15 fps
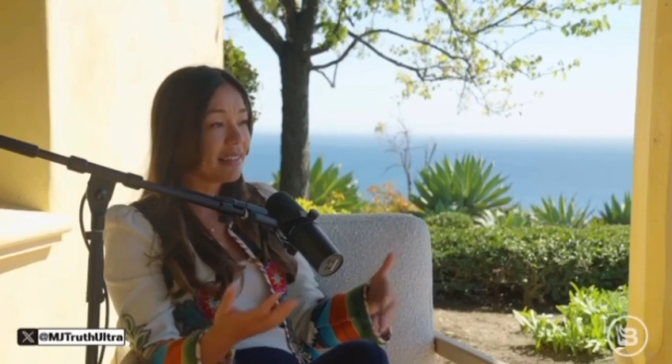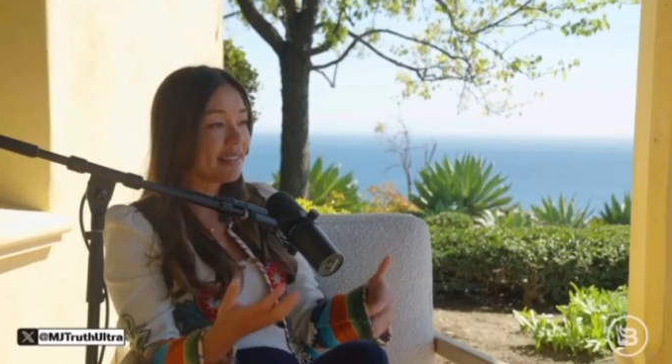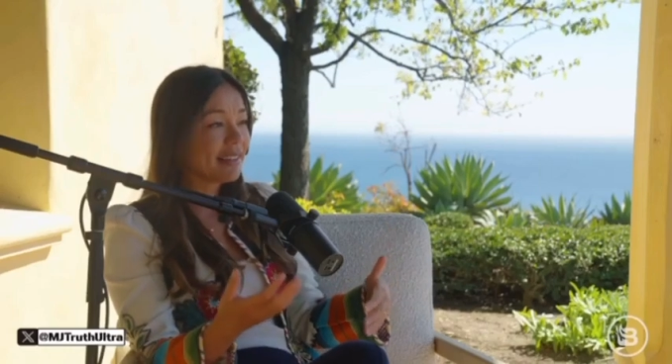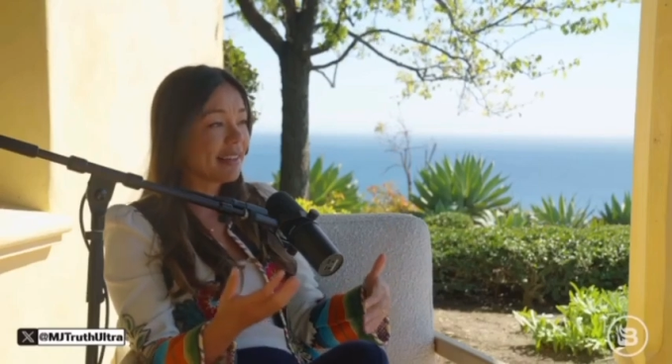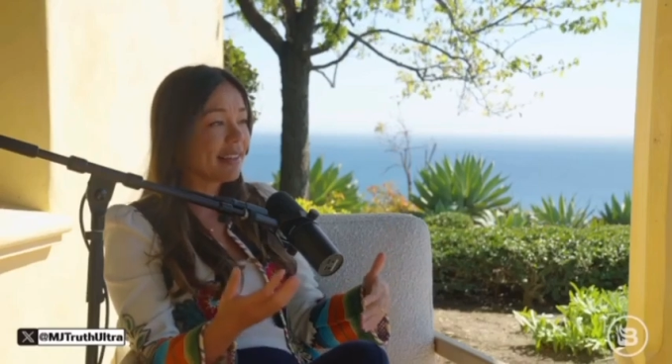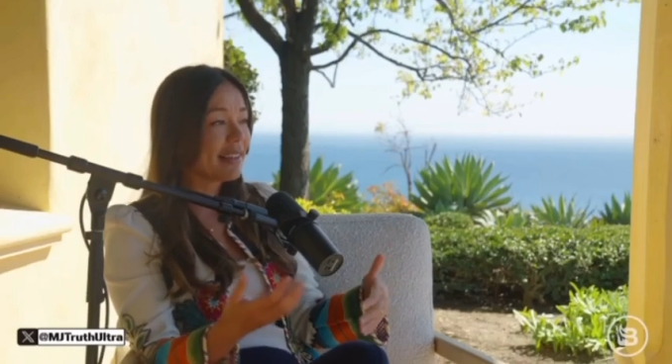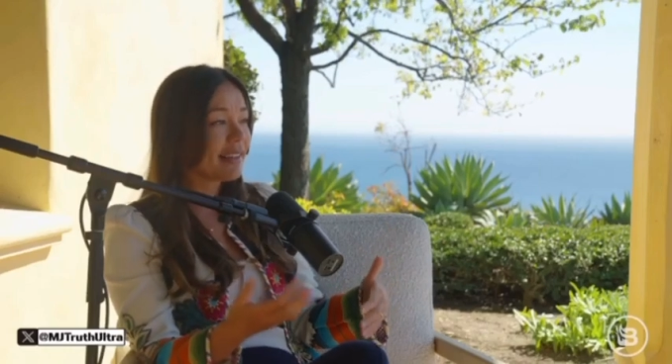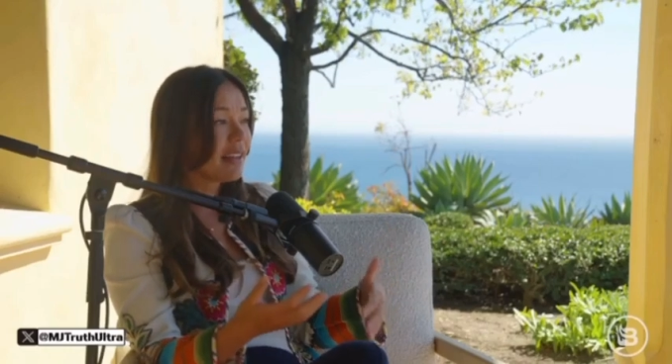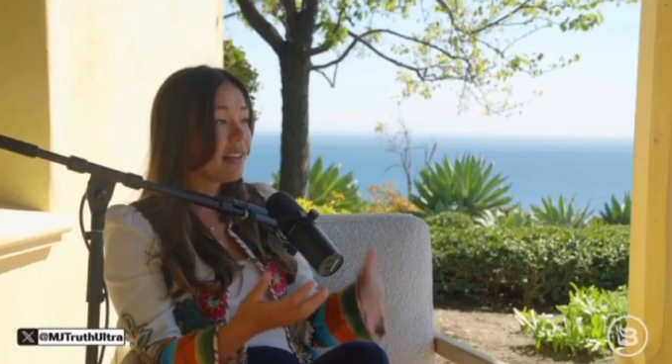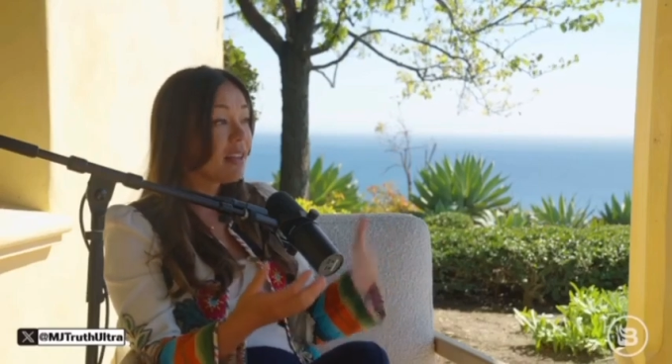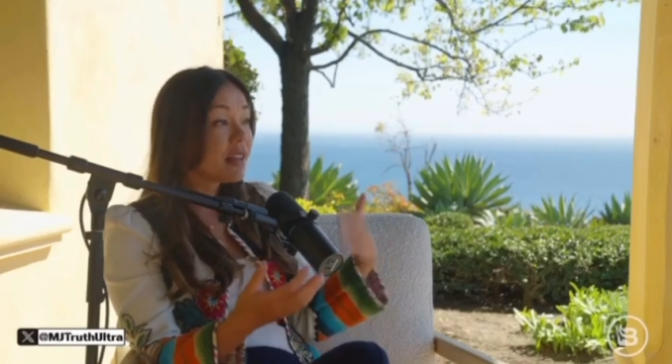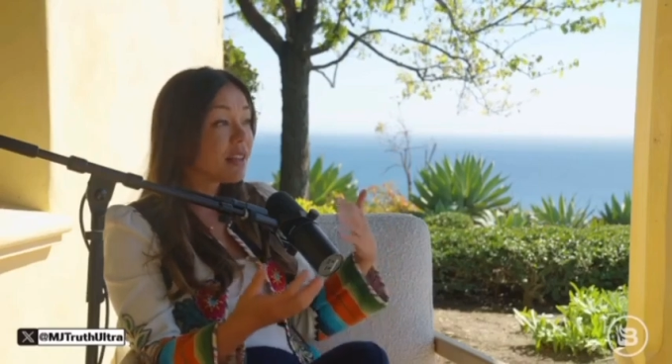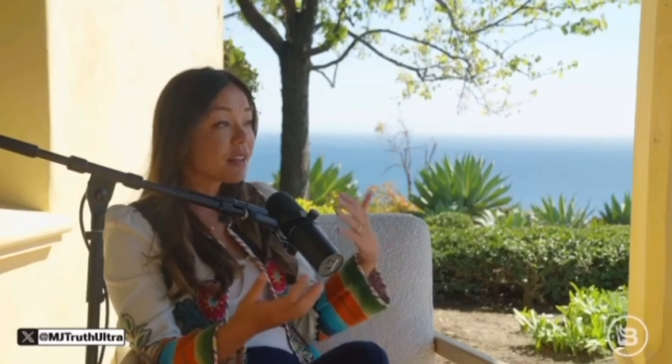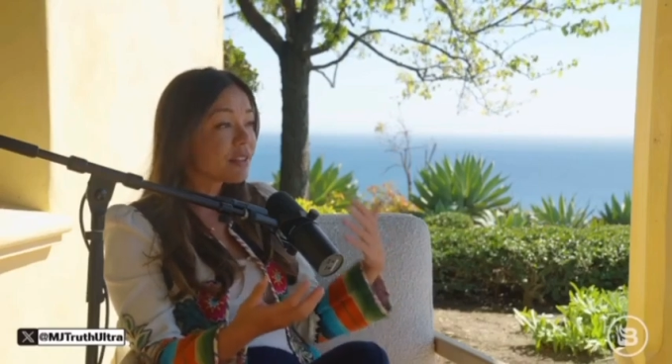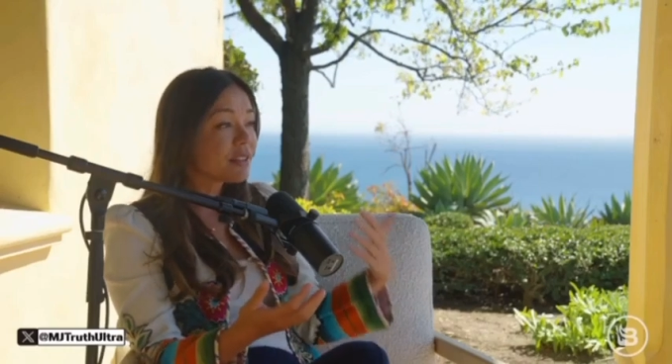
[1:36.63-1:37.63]
Like
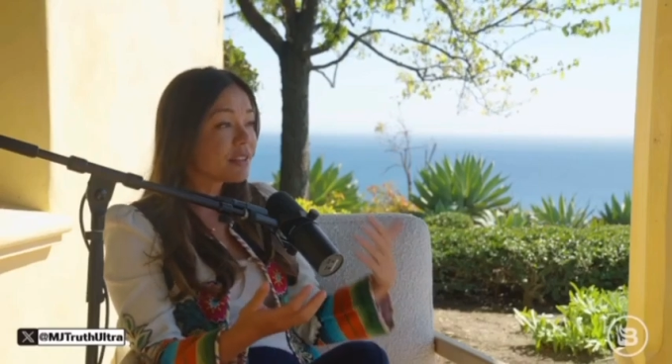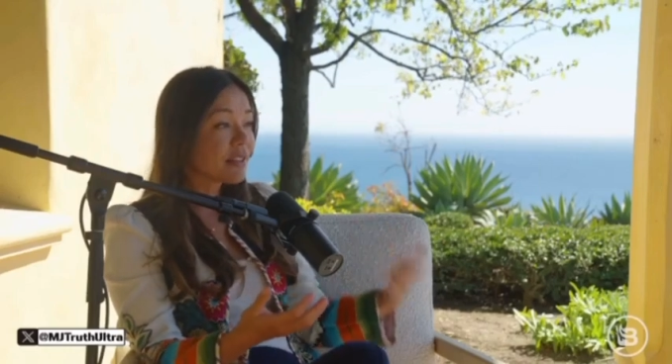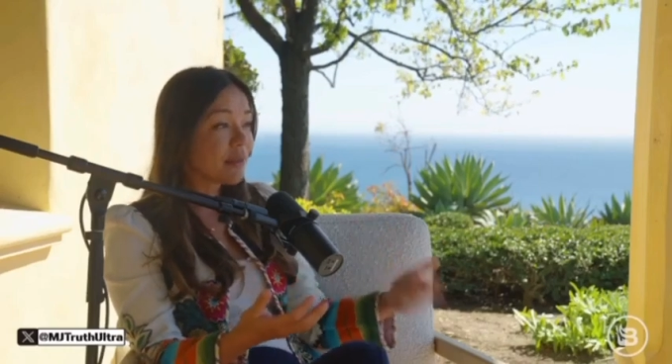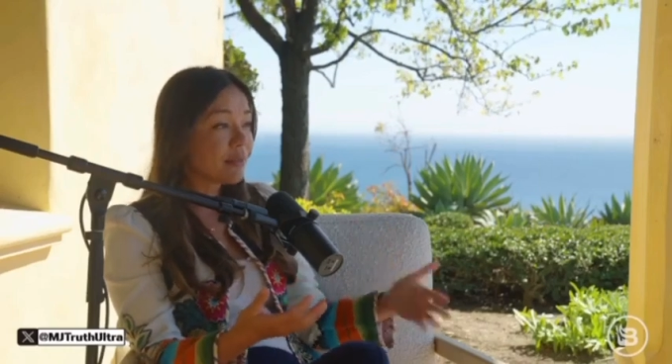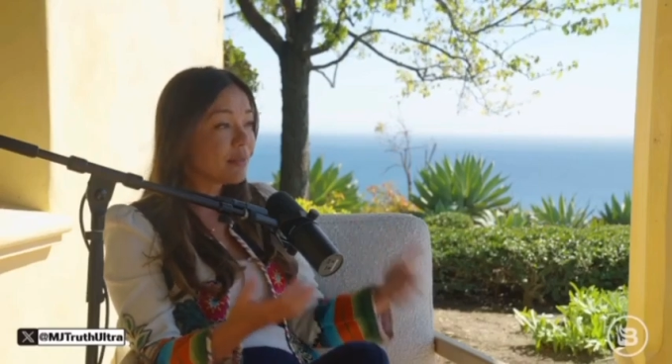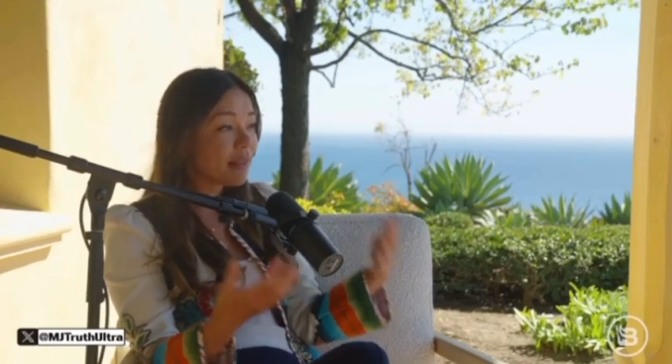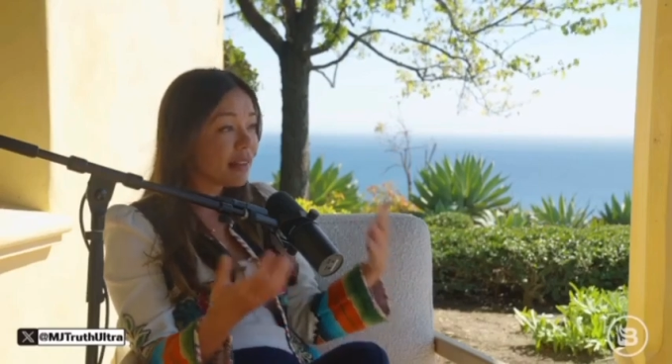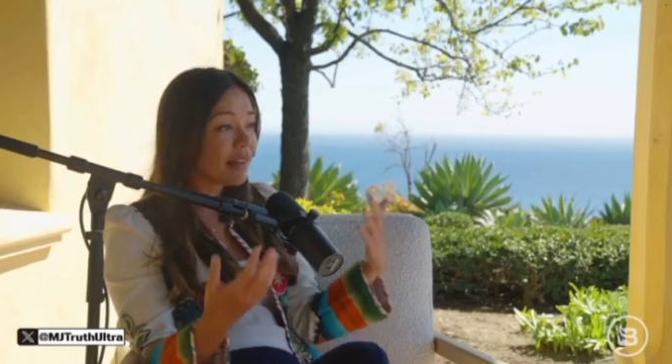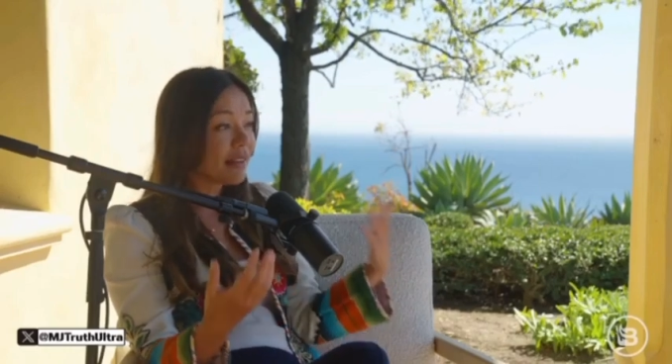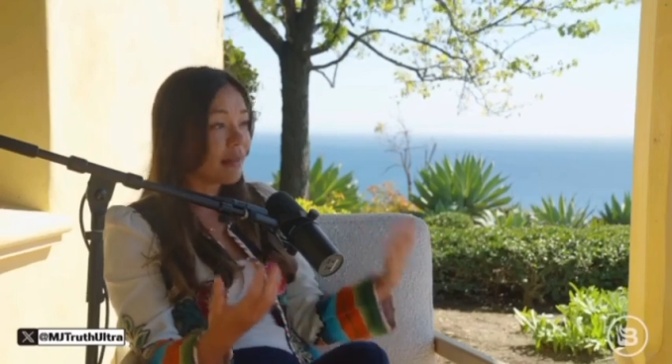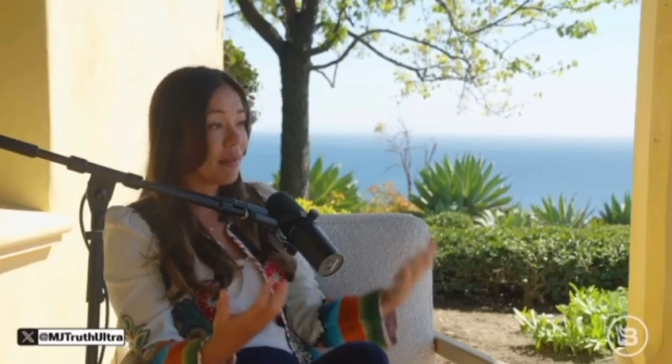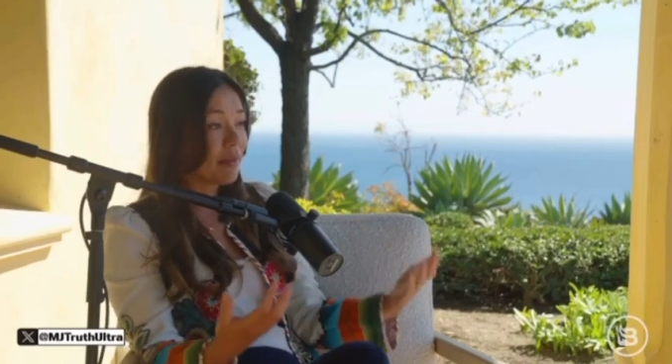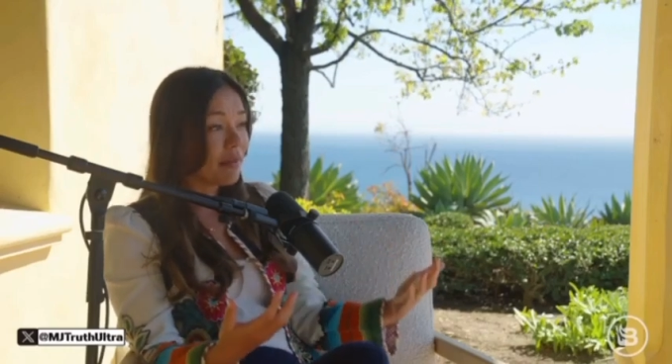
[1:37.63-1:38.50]
there's something